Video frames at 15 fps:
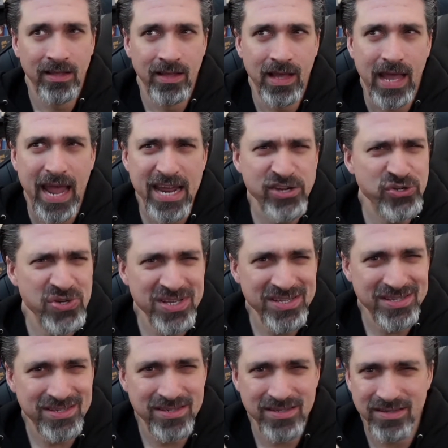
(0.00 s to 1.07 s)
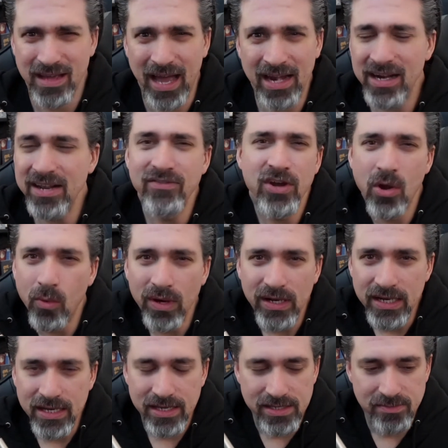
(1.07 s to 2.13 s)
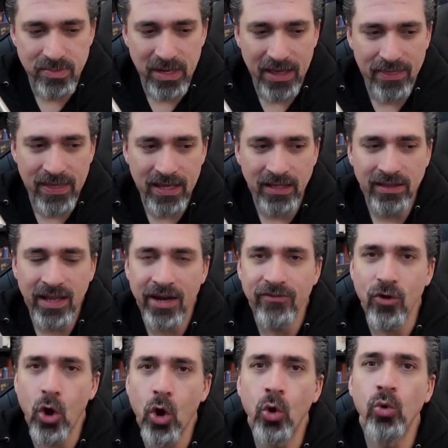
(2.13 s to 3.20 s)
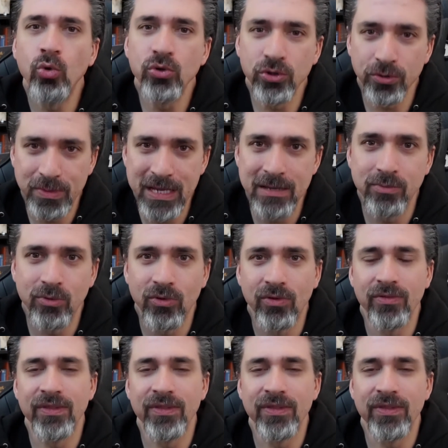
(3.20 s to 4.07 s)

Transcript: ageist. I don't even know what it is, but I think a lot of older people,